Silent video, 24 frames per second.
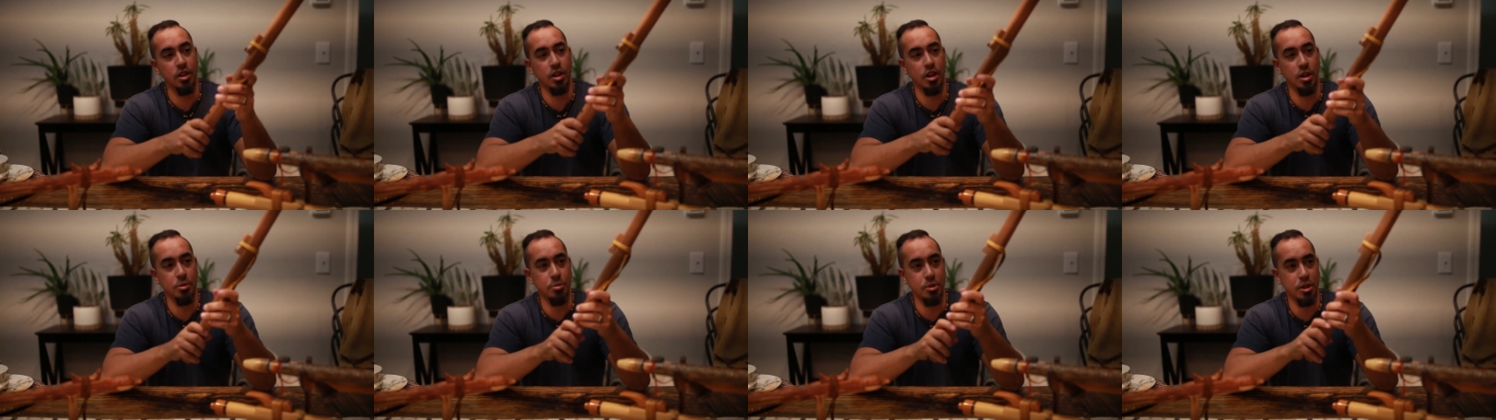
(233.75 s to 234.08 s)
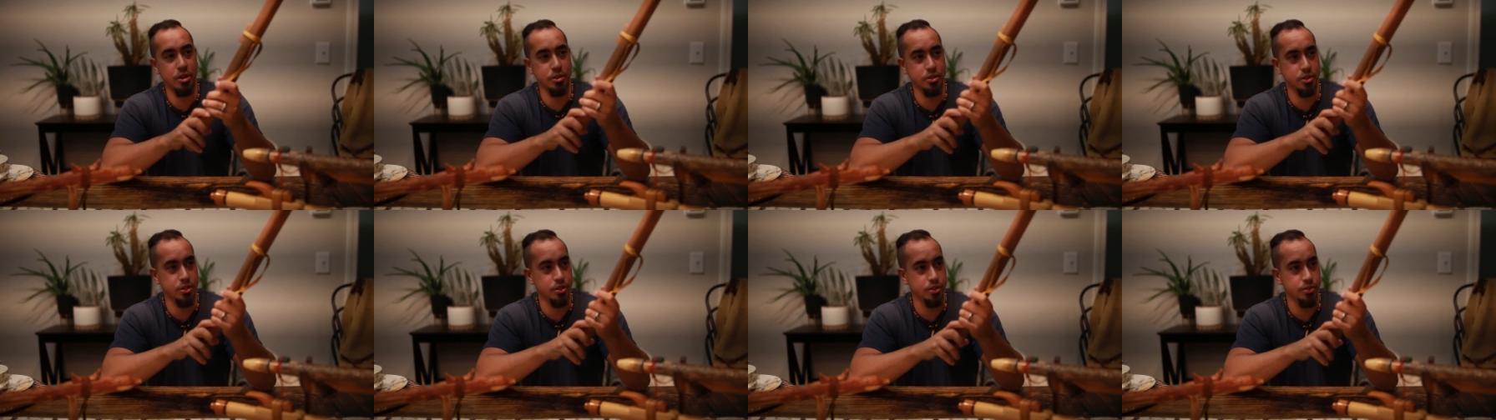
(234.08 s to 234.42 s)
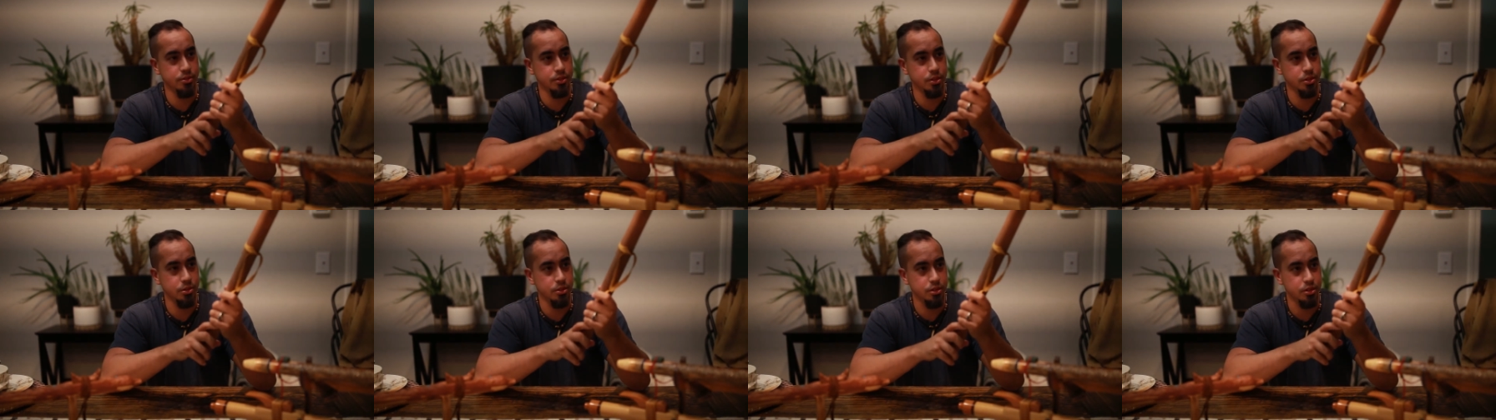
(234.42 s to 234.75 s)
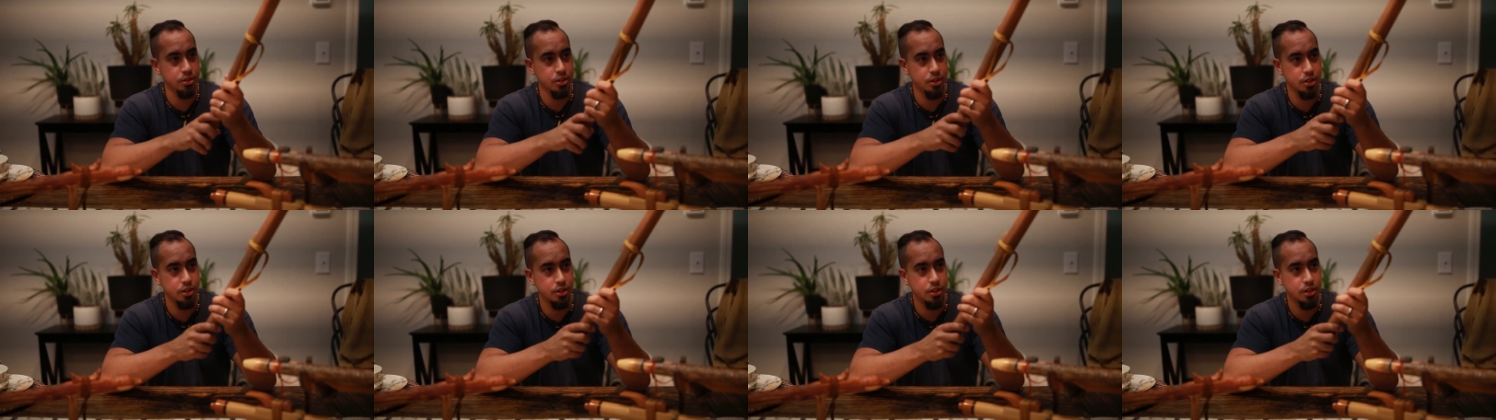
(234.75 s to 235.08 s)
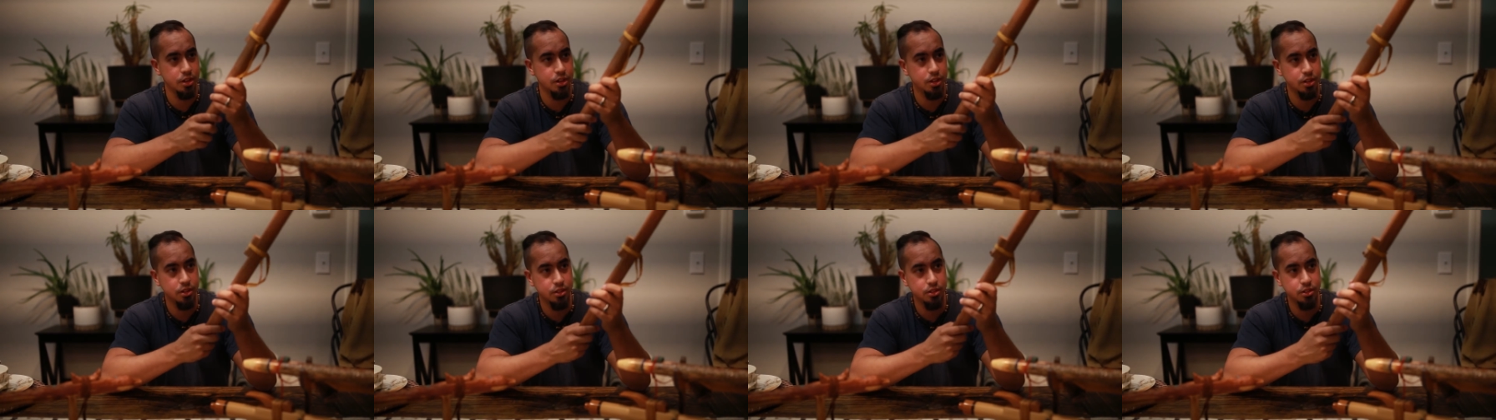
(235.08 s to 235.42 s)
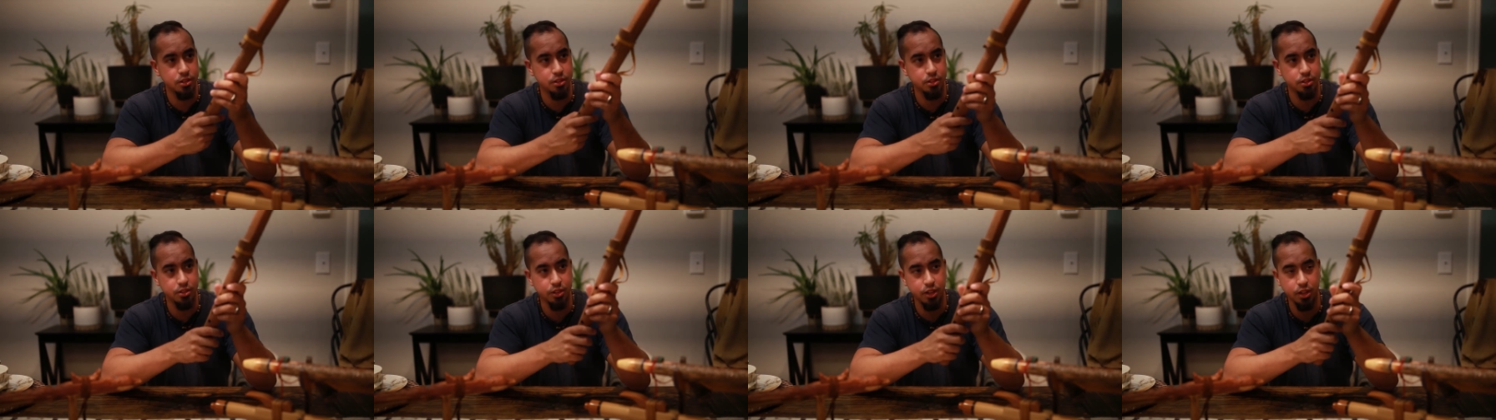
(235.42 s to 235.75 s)
I bought this flute in Cherokee.
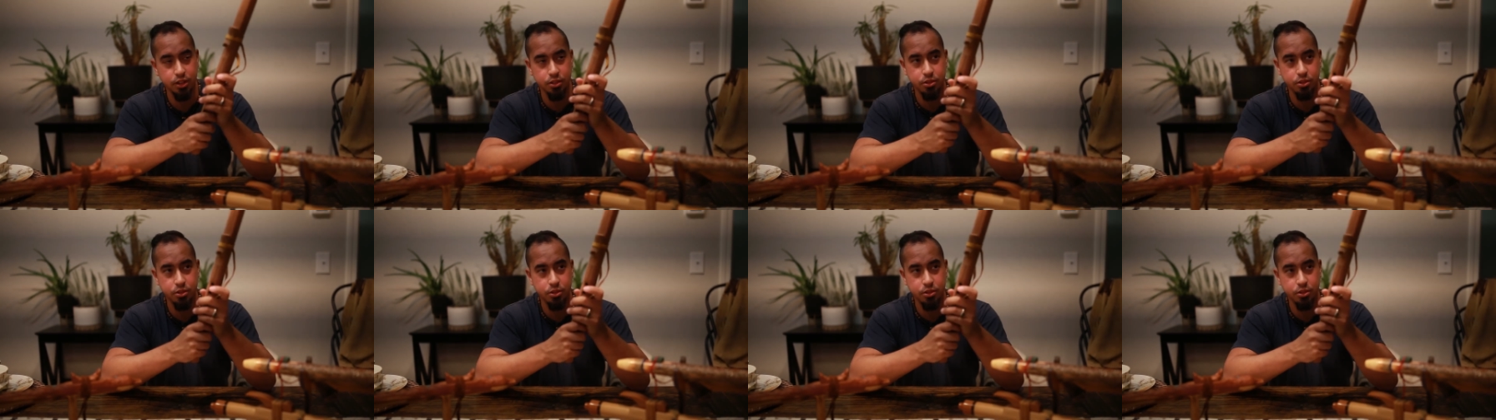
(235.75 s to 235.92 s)
This is